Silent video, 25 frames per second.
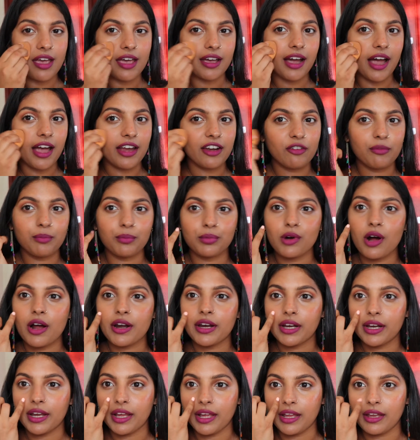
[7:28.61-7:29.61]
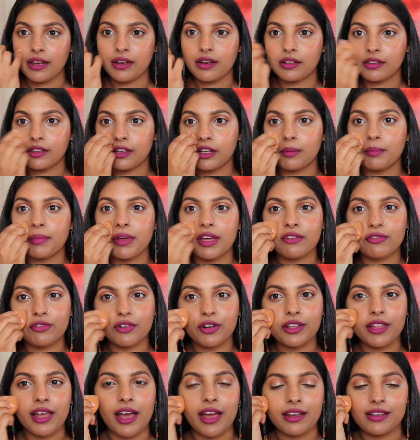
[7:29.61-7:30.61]
Kind of brought it in a little bit
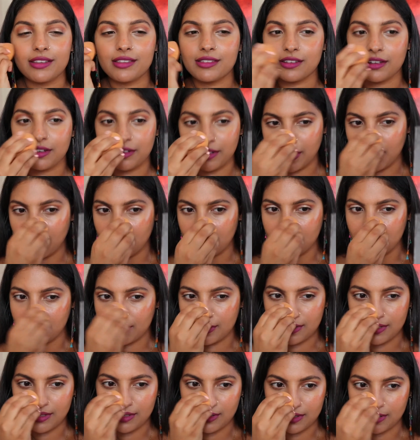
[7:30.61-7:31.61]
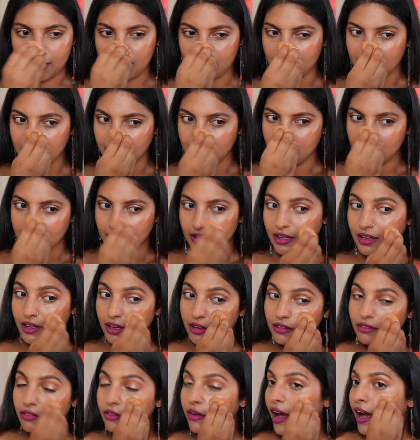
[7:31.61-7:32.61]
for that sun-kissed
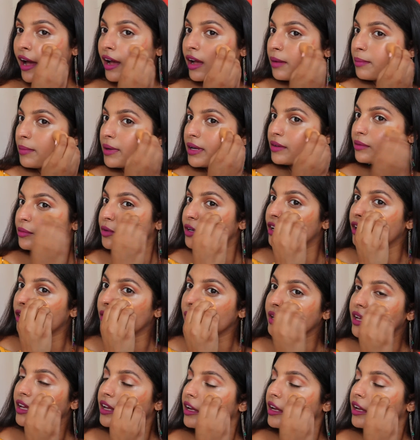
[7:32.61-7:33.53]
vibe going